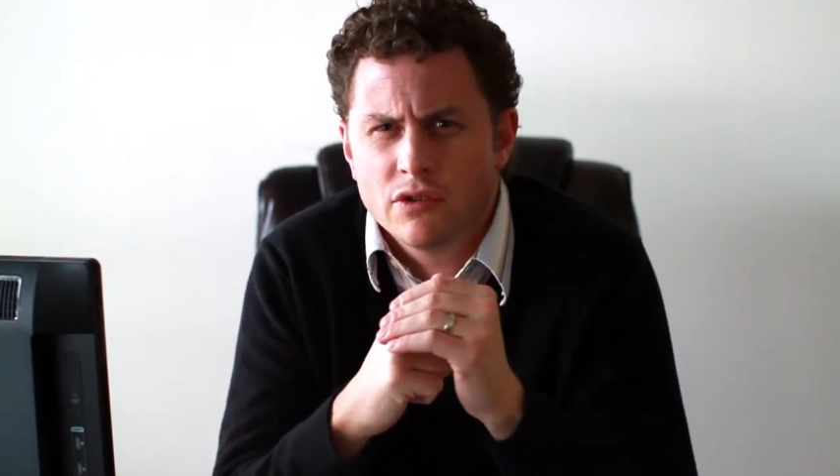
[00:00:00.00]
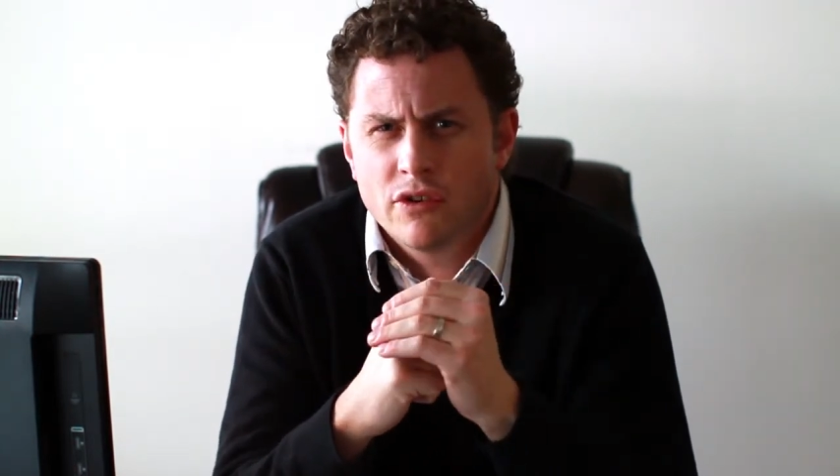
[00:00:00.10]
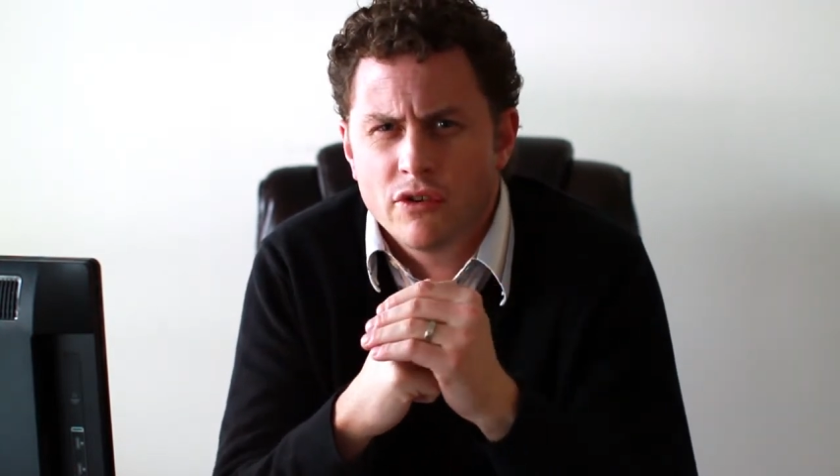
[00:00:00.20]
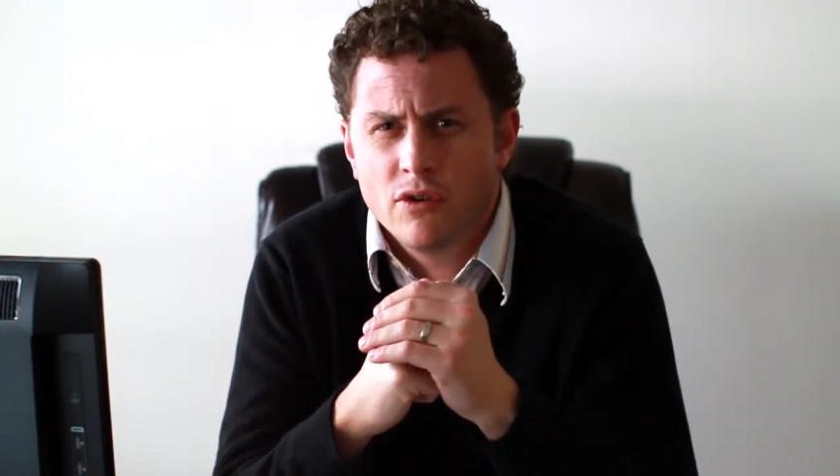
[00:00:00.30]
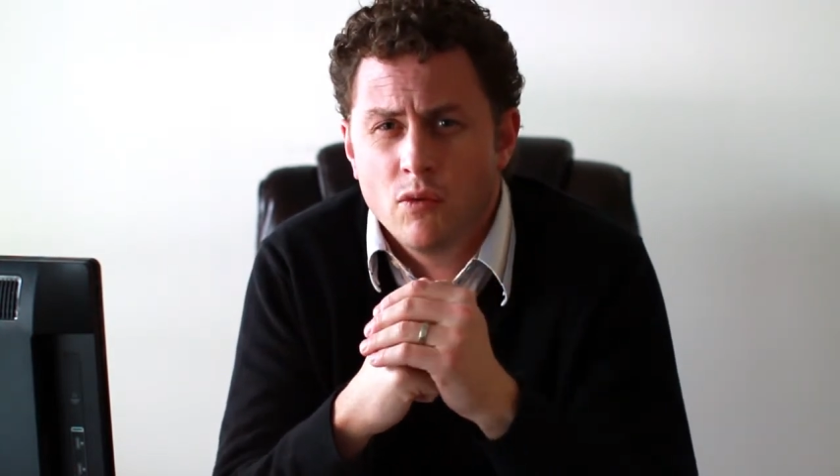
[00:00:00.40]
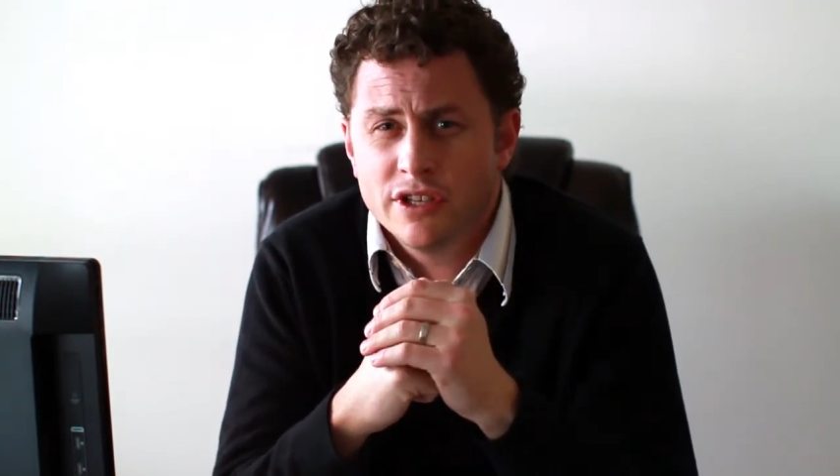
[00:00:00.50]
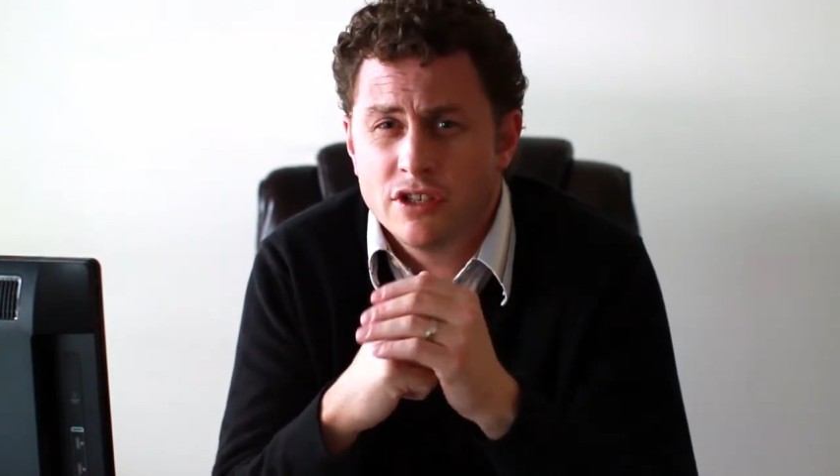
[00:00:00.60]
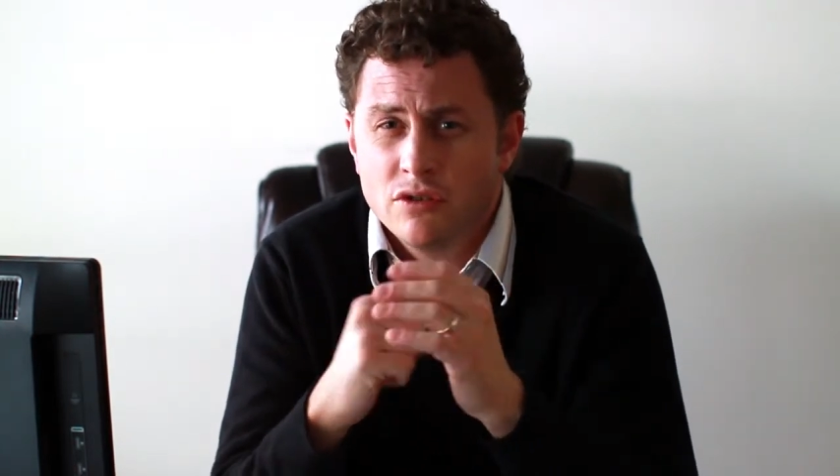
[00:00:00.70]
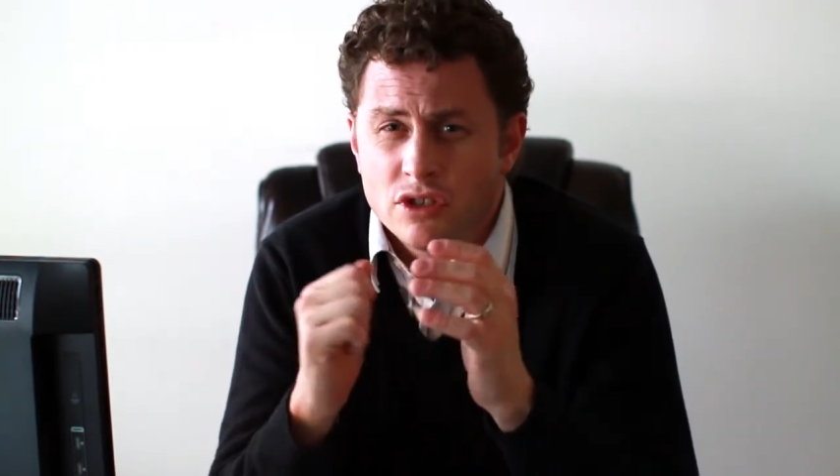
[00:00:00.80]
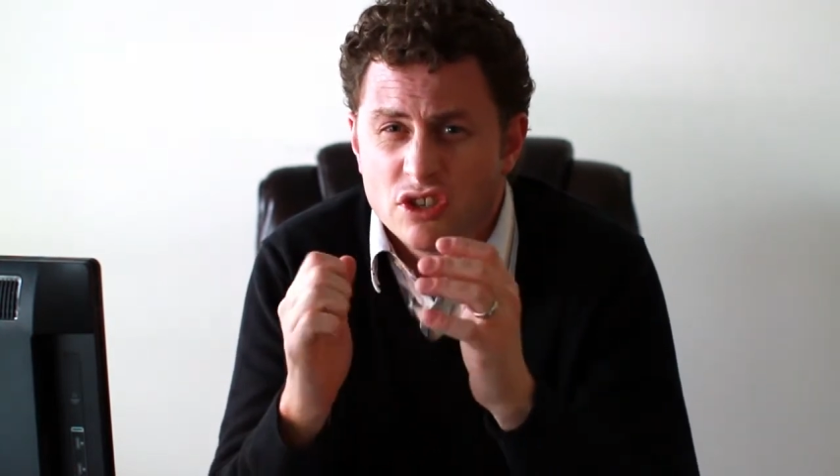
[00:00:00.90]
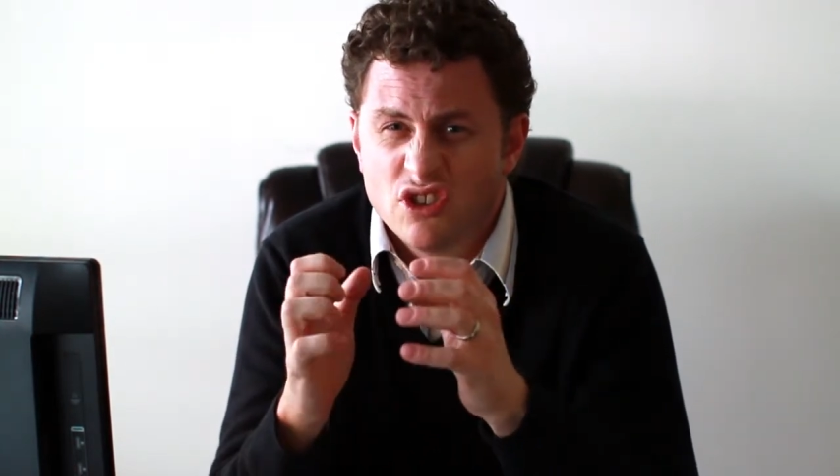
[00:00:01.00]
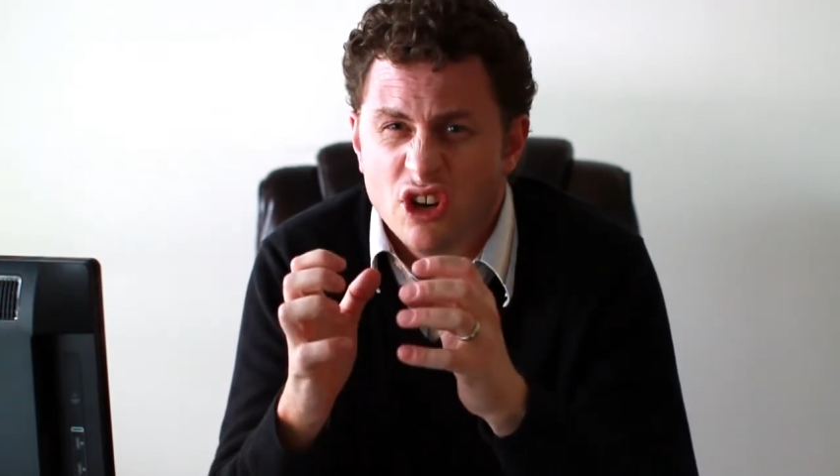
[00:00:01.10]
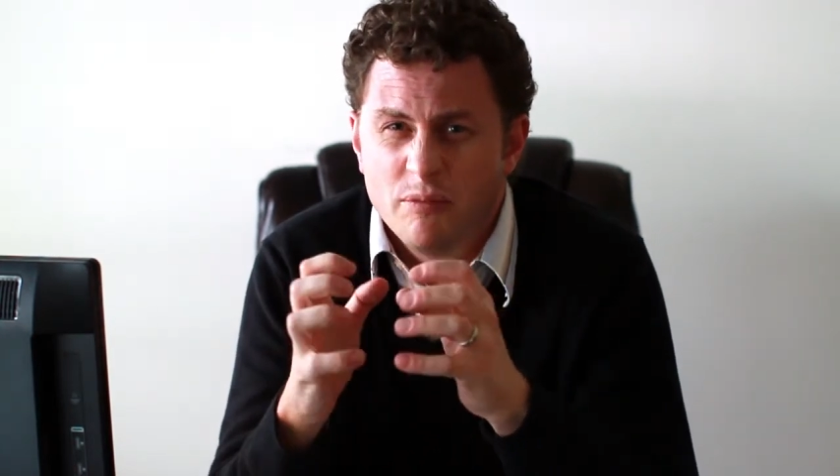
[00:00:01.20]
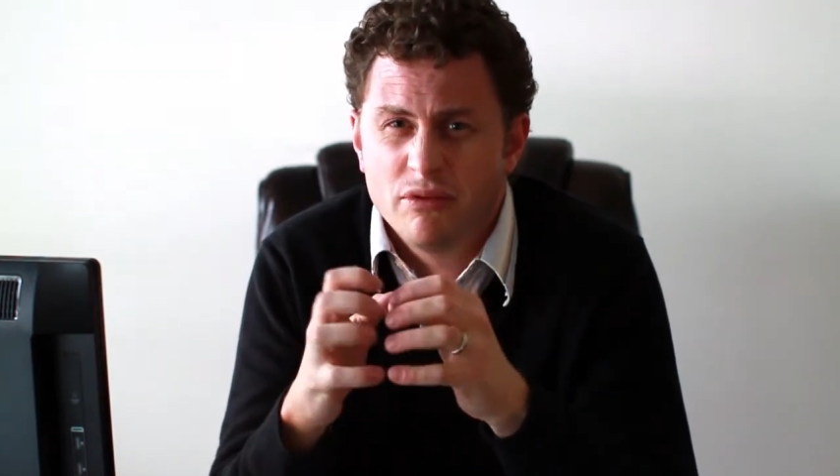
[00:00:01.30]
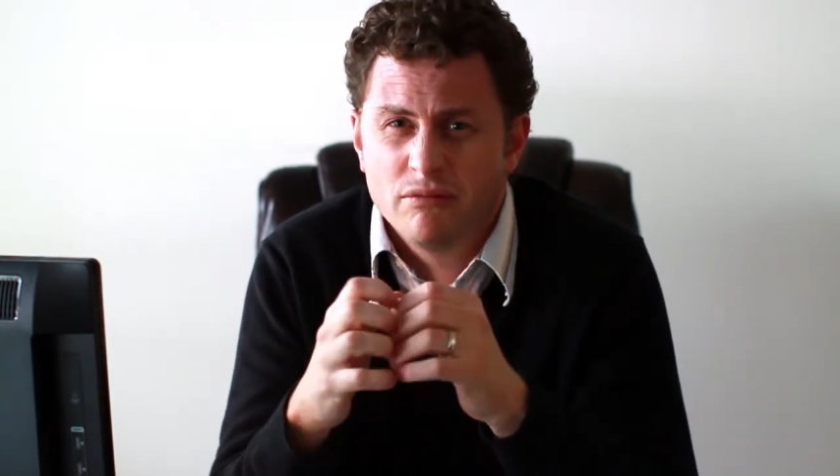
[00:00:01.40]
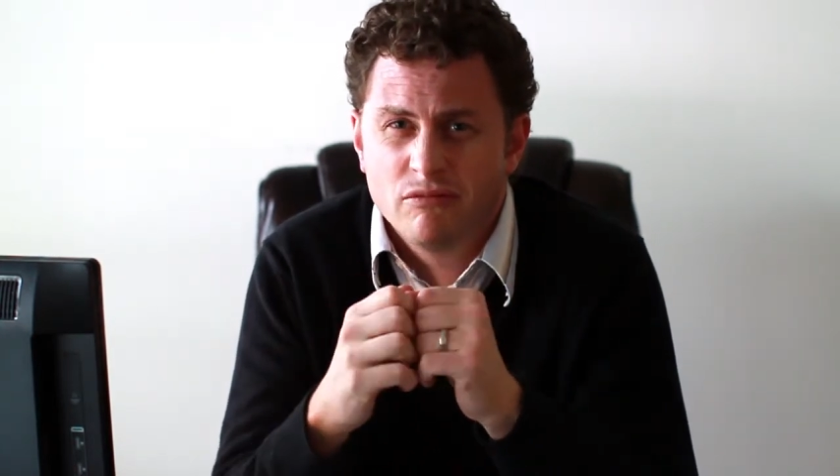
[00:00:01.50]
to accrue once you stop